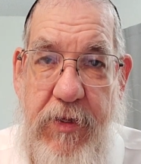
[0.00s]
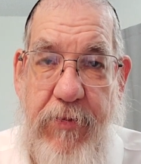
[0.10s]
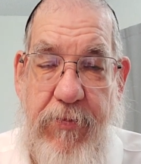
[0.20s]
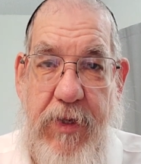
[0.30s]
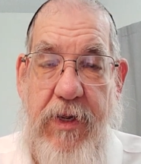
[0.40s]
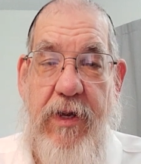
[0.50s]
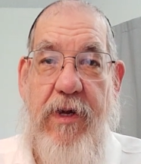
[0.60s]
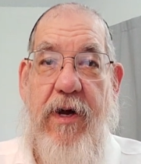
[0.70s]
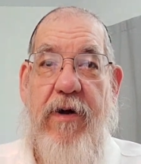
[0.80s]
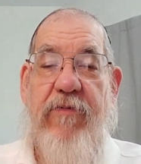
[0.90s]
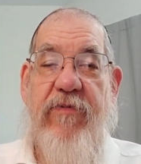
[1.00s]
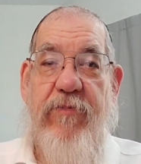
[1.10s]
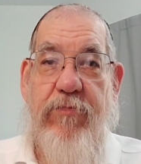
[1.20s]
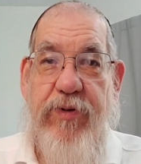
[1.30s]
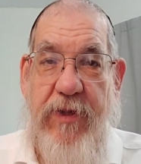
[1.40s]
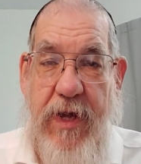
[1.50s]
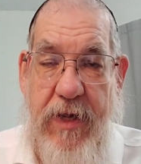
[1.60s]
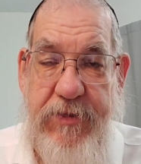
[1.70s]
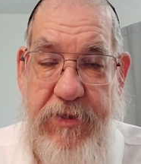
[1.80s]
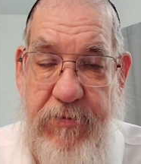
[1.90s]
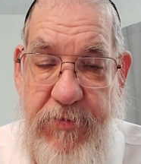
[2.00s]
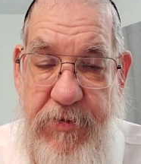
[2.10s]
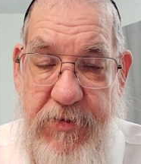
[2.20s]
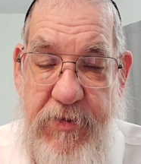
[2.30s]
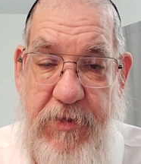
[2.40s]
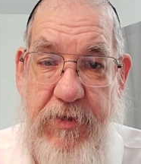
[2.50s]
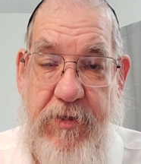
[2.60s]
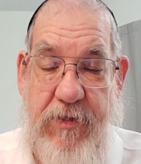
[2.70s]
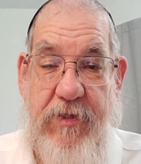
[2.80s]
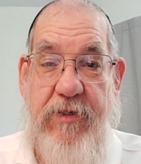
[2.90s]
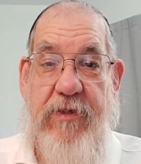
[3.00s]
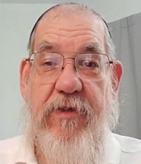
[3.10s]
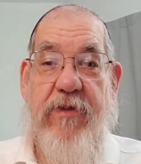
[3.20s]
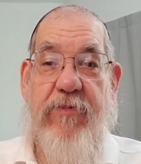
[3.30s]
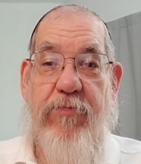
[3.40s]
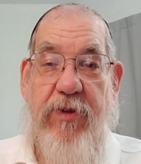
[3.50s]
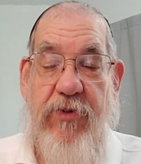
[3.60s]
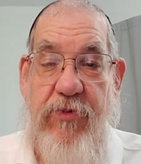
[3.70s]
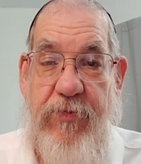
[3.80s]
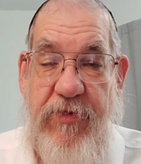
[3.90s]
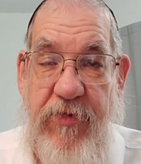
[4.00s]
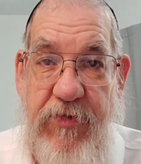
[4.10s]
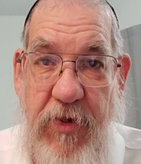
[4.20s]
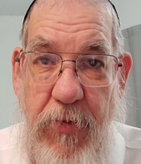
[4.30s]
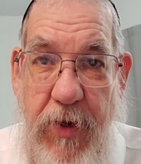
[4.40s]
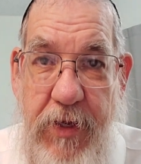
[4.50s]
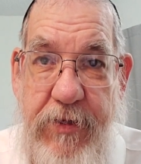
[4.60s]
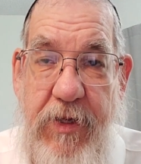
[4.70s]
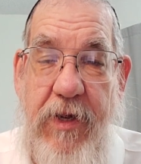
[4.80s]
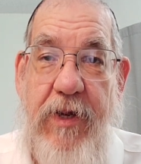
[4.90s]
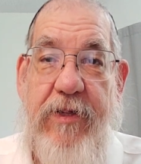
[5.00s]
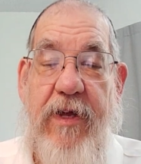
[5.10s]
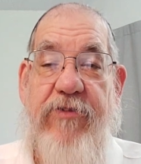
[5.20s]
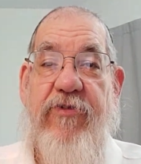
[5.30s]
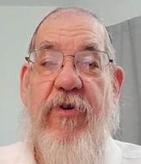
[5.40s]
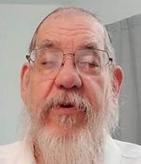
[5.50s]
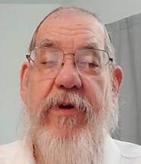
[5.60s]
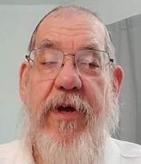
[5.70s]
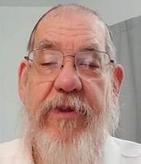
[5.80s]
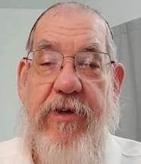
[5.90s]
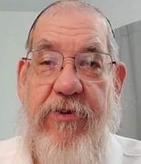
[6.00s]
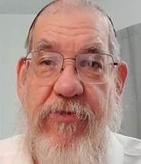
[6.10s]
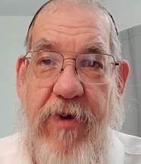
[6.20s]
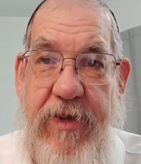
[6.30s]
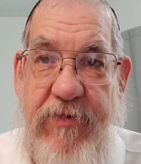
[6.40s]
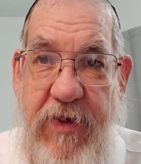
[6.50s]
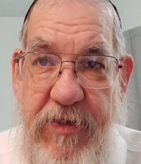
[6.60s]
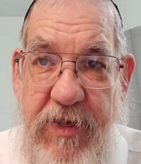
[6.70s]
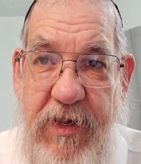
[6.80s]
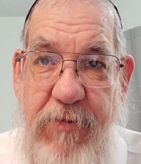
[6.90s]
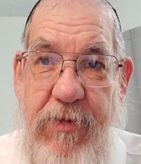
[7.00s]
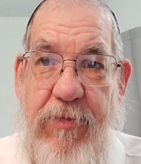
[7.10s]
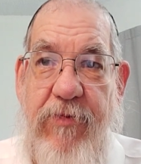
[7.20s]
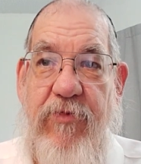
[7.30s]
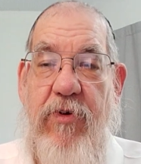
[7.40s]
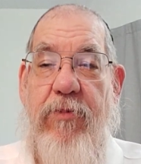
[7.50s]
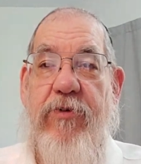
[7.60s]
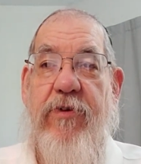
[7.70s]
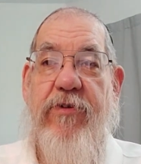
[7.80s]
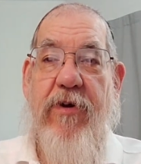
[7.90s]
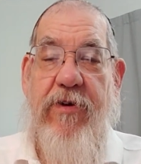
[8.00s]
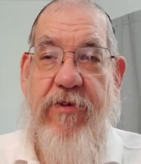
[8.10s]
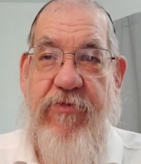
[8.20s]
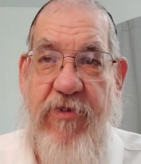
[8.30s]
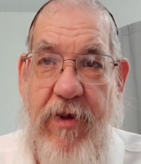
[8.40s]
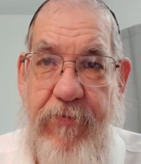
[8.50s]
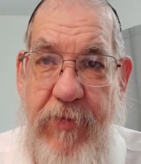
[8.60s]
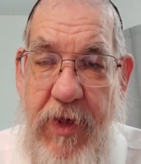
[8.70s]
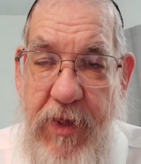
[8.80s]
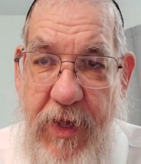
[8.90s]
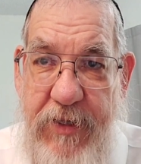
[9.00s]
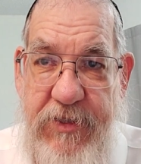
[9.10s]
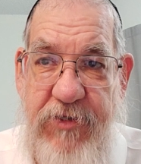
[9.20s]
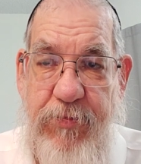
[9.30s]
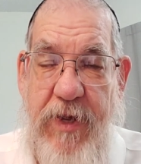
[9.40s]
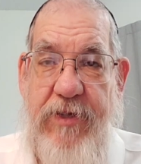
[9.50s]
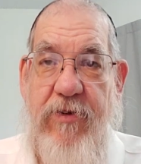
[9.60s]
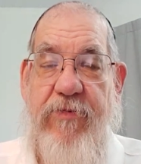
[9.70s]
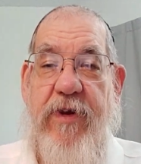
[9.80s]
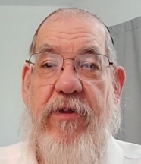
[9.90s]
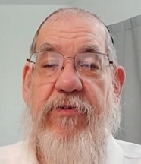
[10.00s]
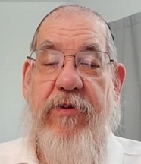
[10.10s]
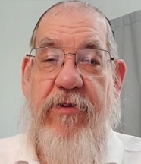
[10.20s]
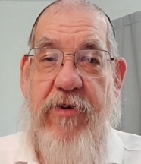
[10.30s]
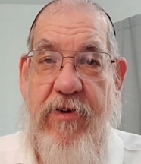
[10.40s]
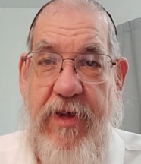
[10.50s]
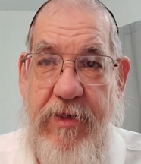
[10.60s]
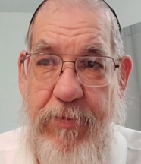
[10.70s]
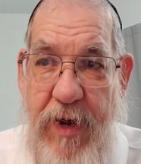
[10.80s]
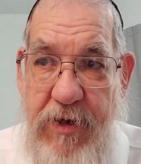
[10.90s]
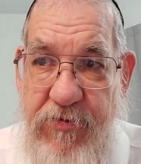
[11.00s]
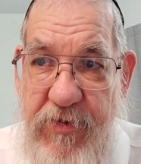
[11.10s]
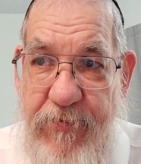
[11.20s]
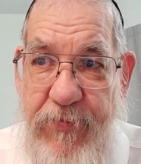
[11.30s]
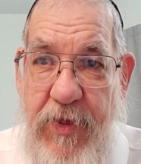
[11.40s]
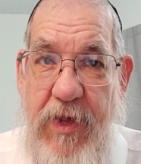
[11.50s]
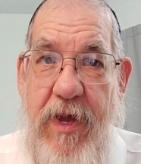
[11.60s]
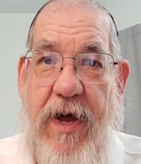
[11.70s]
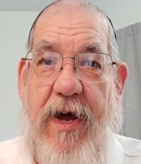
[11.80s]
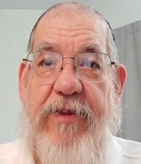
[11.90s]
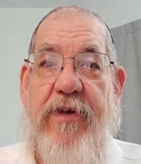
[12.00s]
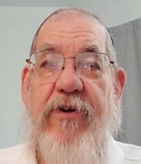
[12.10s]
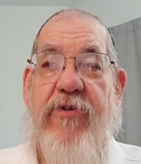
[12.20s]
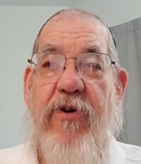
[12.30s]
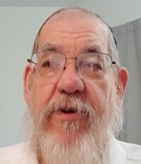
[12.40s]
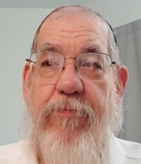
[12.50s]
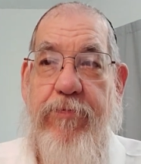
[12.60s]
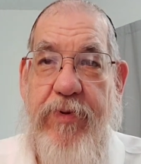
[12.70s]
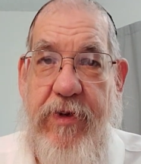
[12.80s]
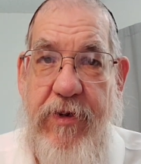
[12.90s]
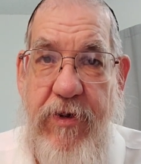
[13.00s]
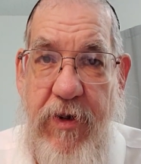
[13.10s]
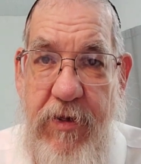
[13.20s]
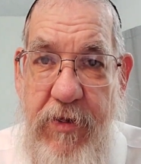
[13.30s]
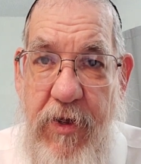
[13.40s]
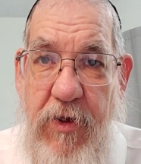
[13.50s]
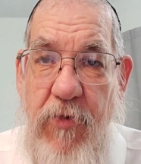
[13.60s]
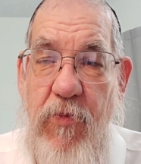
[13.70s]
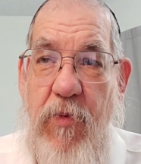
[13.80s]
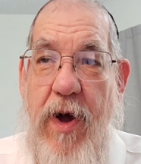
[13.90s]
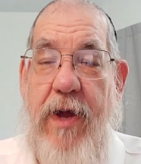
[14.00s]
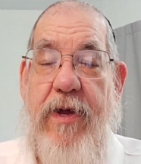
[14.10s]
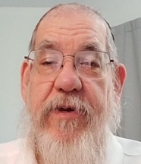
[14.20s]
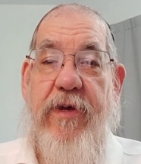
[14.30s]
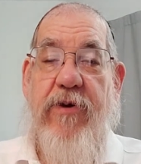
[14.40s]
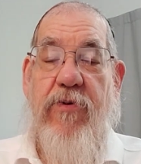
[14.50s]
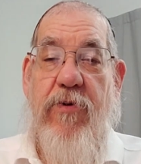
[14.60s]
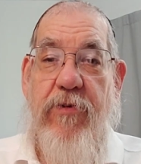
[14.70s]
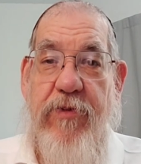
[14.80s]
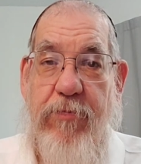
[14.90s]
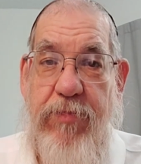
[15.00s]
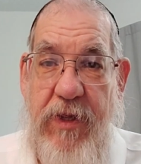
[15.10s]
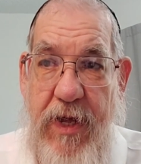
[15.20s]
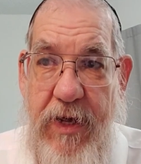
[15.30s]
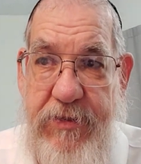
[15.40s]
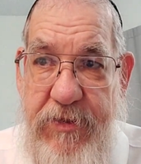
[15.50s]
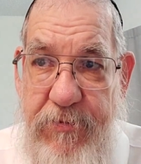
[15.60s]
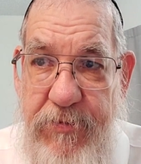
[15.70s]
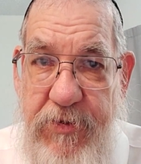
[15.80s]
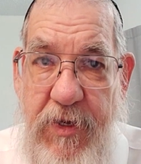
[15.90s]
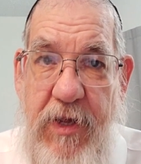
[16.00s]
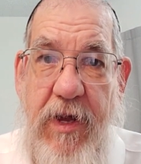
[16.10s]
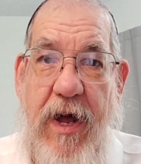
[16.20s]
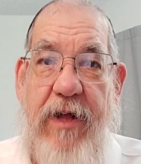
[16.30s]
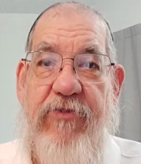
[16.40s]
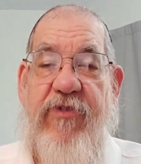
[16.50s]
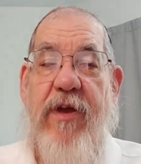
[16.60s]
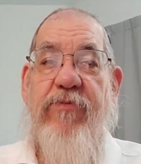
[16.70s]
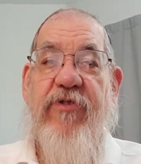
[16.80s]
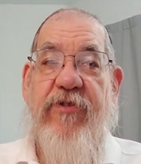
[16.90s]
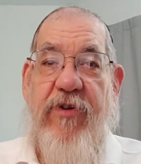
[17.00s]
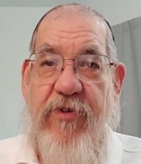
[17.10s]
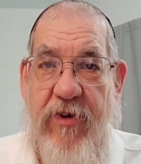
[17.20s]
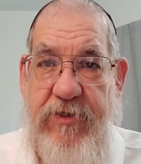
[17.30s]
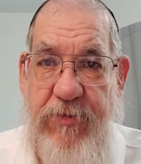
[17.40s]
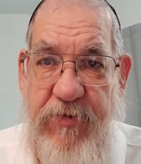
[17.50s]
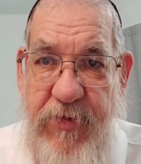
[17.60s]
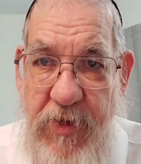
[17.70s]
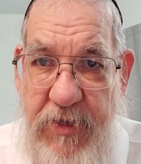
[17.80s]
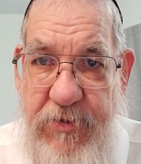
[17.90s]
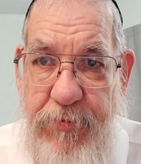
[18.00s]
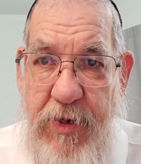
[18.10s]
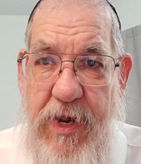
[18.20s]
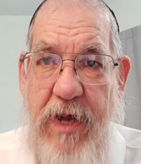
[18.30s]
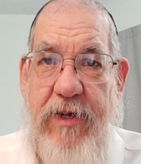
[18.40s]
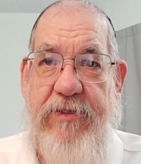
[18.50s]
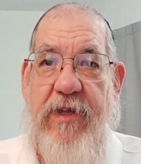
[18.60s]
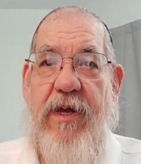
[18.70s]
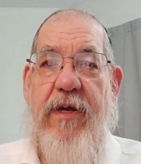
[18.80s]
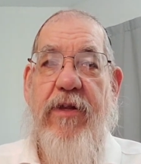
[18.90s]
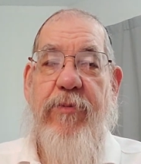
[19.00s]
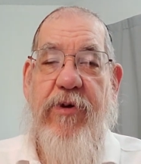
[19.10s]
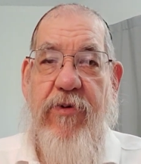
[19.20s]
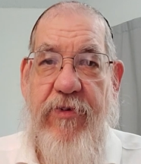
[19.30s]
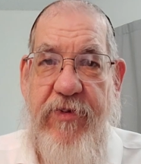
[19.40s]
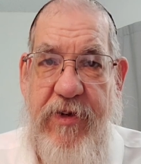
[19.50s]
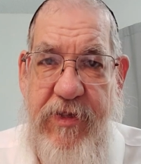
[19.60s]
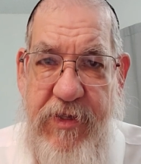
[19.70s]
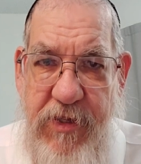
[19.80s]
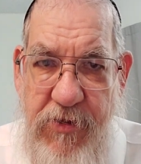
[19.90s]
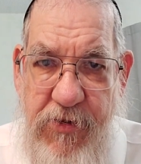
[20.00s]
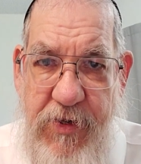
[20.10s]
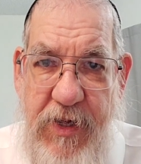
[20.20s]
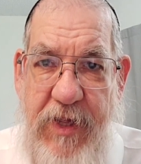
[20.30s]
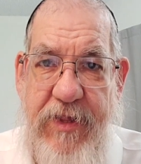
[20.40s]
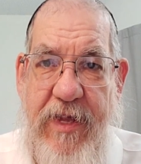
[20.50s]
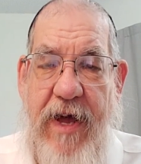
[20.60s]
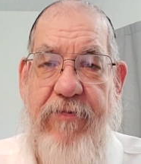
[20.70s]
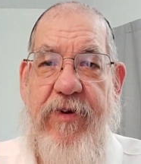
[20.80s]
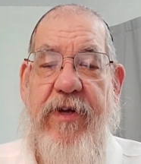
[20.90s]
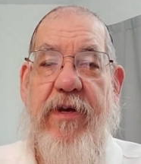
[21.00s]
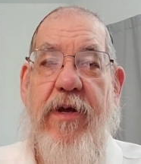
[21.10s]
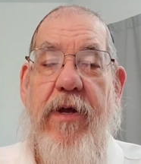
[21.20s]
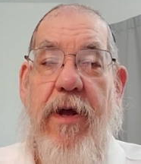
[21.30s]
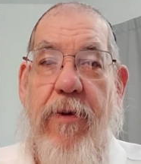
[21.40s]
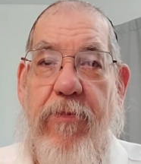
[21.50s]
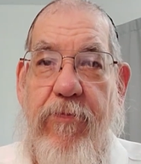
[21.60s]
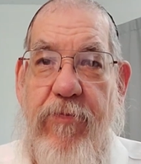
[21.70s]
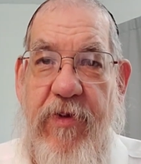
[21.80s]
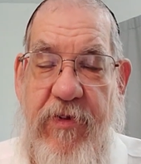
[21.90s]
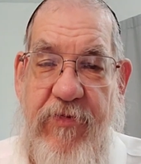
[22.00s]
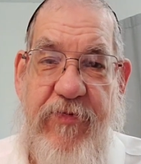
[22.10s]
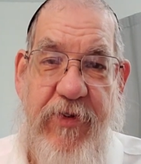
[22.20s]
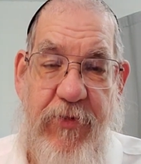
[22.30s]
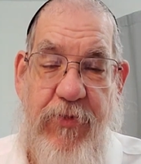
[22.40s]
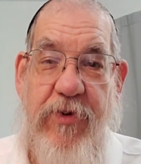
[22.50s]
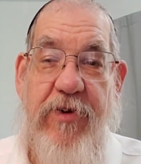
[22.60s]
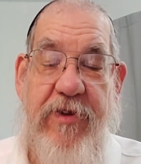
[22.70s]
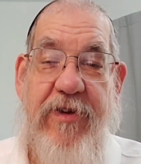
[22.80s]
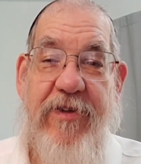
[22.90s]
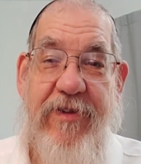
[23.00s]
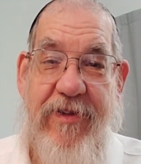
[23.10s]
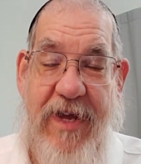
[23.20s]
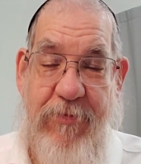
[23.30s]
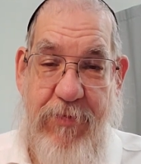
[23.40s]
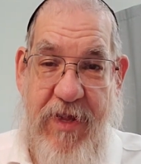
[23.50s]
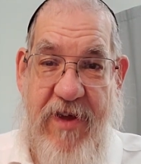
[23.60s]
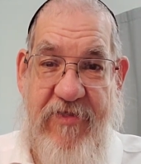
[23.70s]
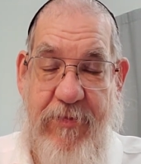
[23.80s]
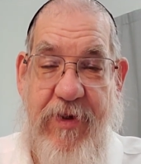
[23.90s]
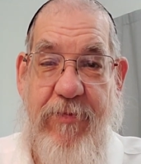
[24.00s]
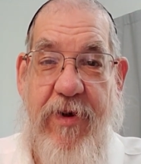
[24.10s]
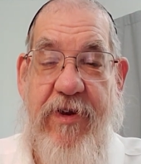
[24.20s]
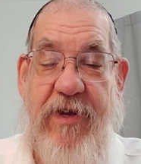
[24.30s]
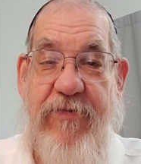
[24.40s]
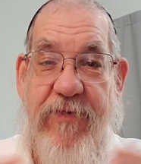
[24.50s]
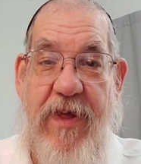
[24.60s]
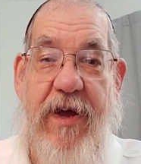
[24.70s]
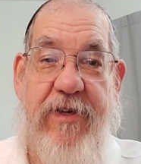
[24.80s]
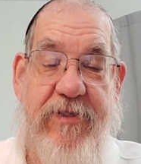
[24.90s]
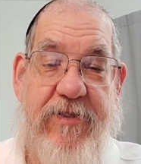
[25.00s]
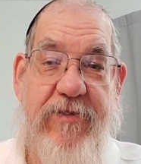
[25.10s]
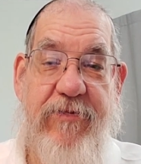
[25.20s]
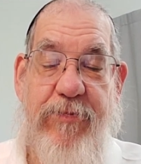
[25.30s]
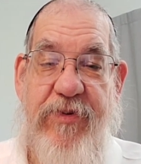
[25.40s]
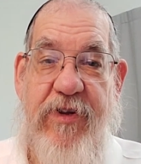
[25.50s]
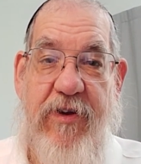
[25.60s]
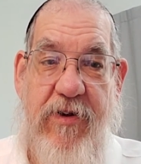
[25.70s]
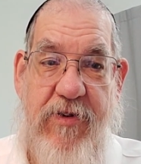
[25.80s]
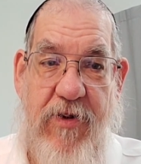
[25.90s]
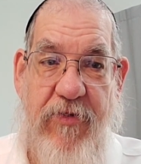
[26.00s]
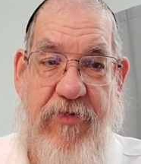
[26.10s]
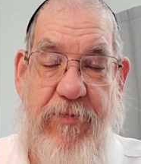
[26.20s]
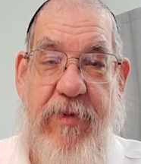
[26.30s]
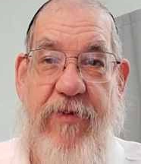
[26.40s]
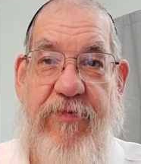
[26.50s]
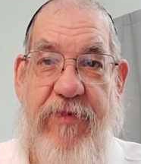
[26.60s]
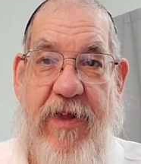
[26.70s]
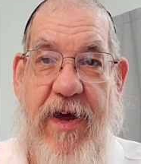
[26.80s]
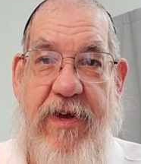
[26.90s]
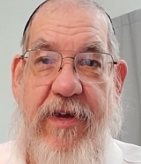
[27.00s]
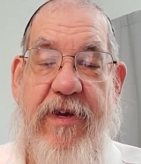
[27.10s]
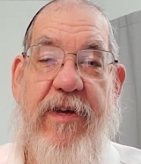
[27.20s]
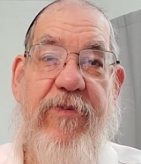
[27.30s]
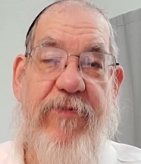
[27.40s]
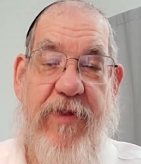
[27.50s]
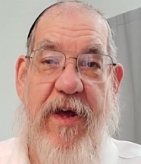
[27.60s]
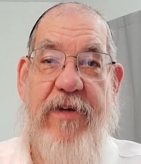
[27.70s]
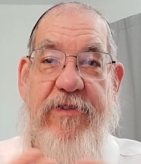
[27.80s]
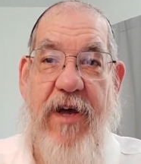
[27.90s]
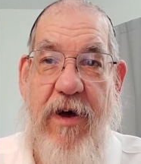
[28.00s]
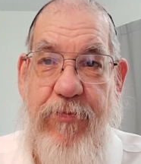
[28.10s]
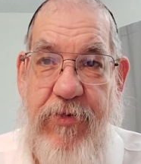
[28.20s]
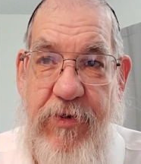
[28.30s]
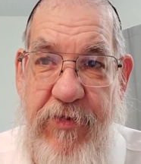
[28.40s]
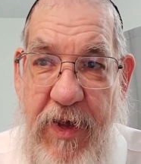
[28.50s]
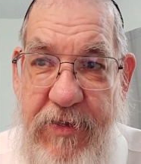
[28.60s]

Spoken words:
The meaning of blossoms, the blooms and so on, that's showing on the great tzaddikim kimevorbal to the Torah sham, like it's explained over there in the Torah on the parsha. Hanikroim pircha. Why are they called the blossoms? Al shem shetirasim et filasim parachas la'ela, because they're learning and davening from the word not blossoming, but it flies. Pricha could also mean flying. It flies upwards.